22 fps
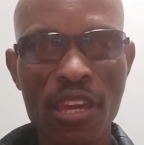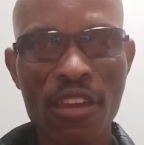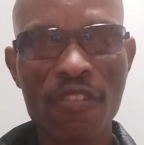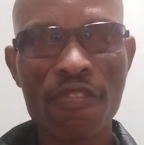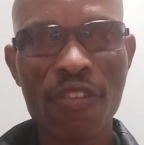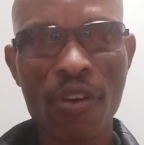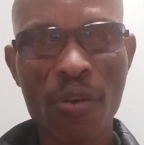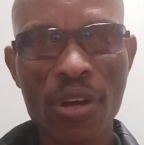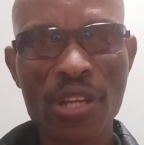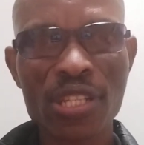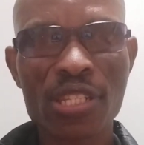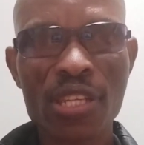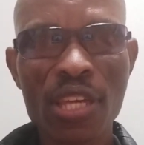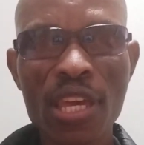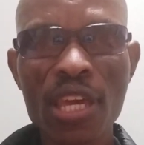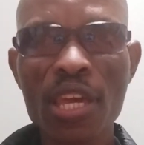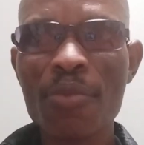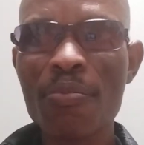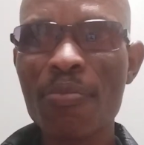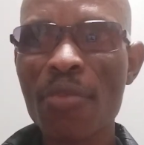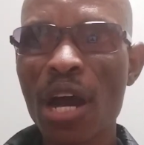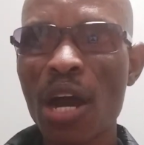if I was
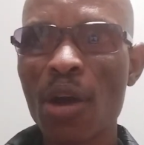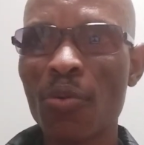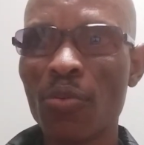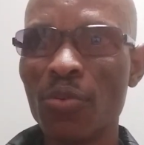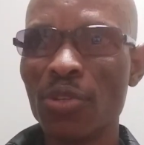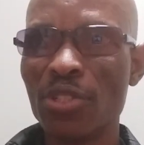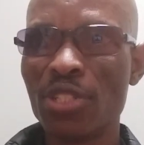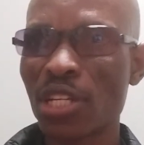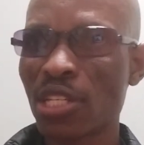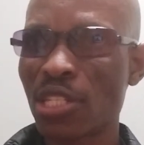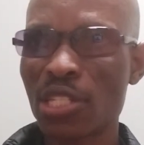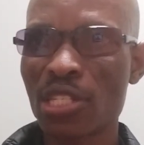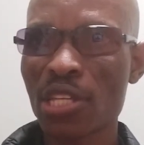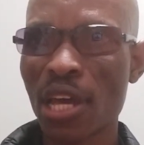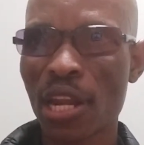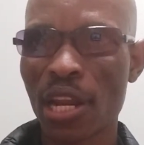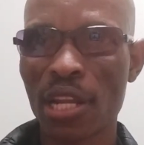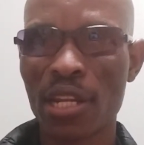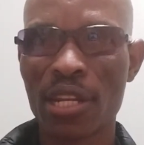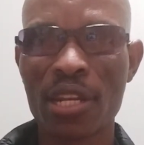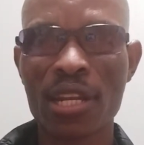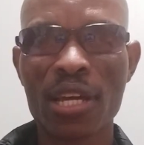him, I would just
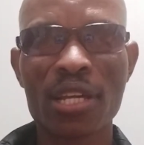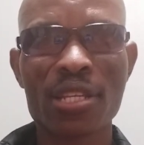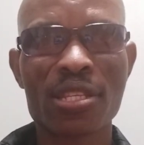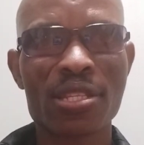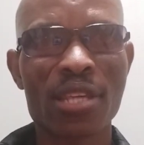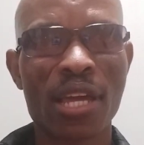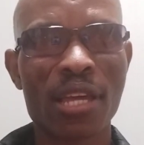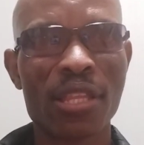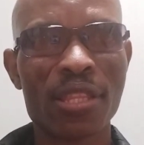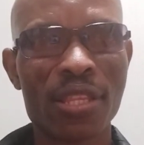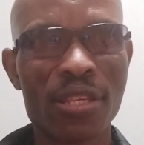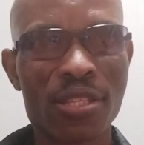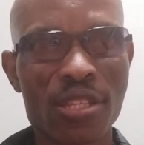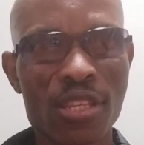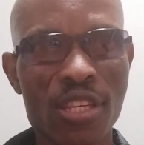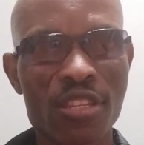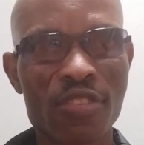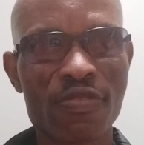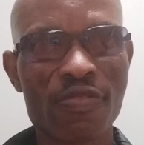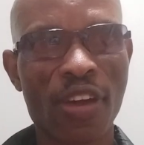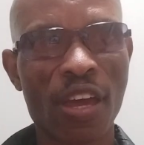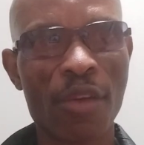surrender, sign the
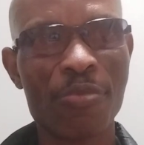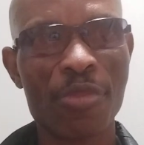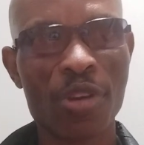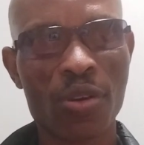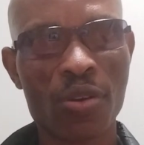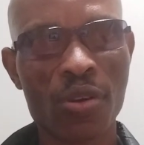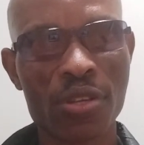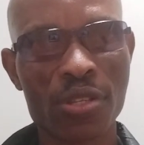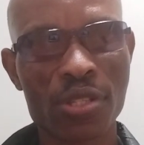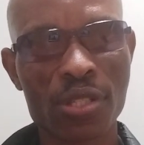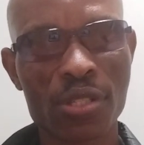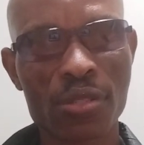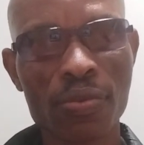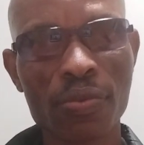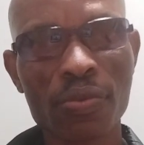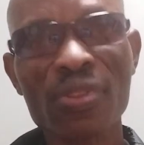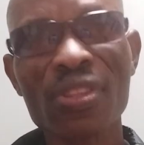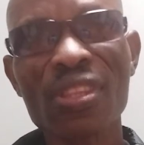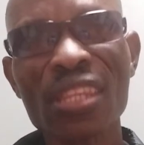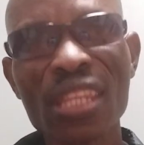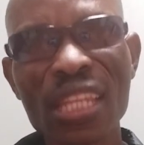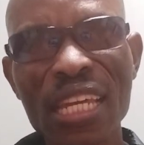ceasefire, because
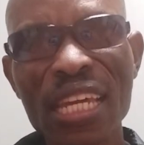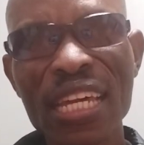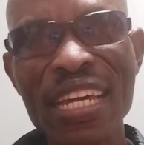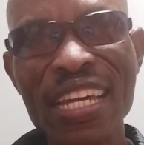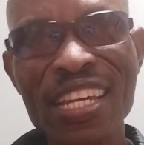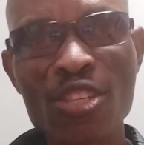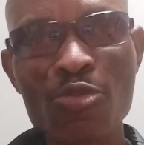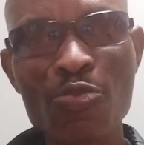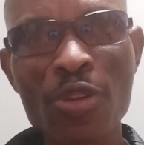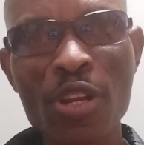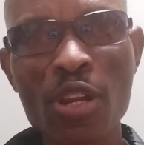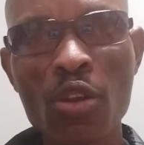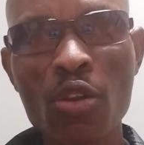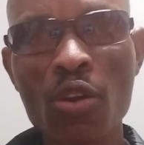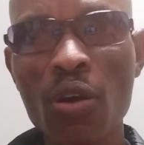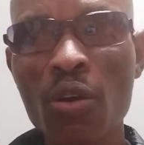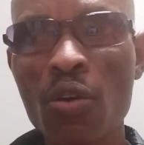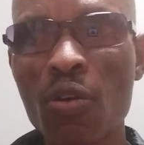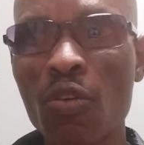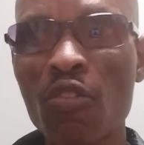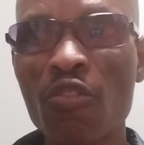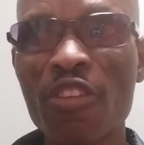it's been
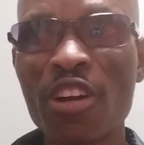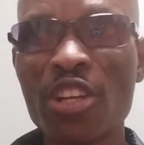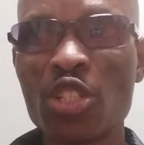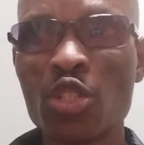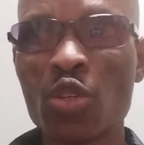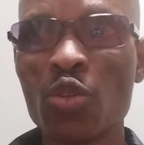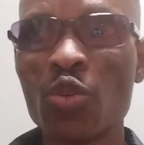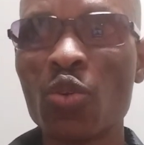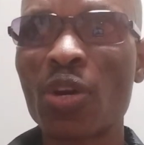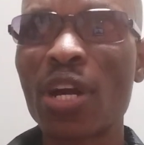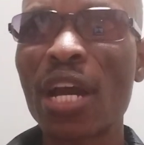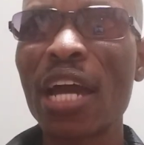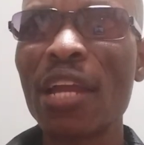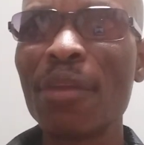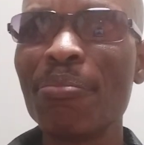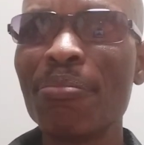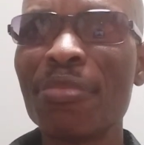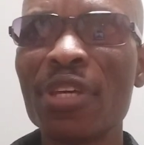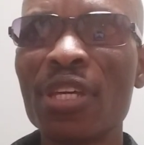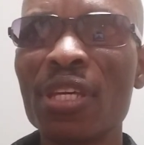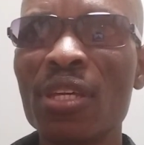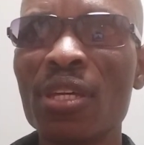long overdue. You
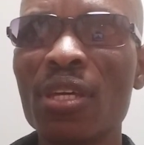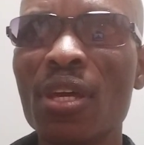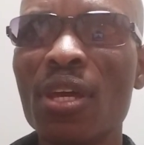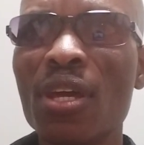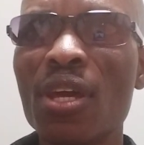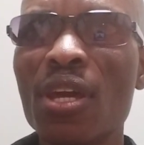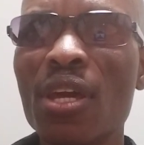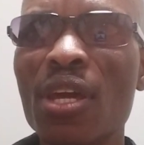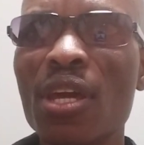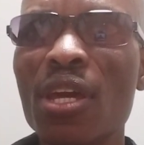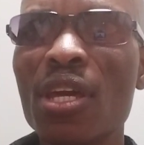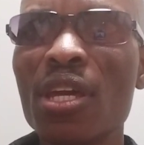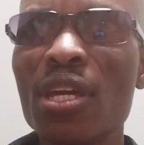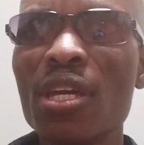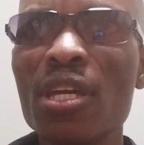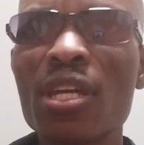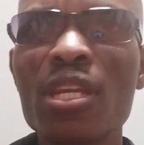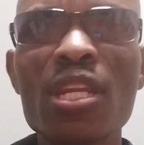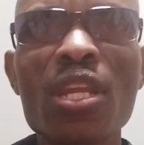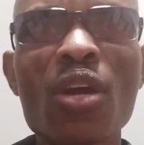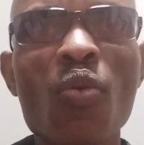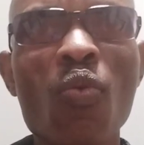can't be
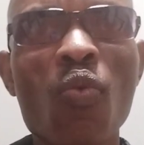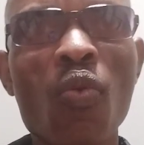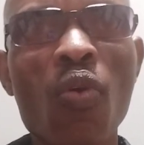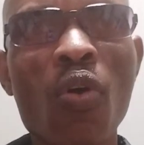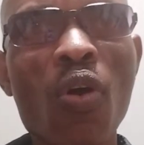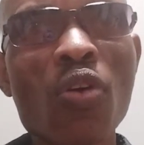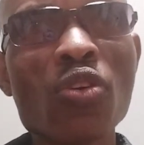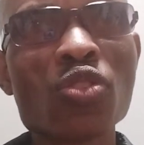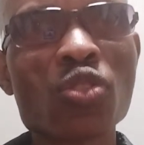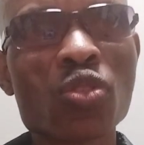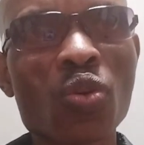in a war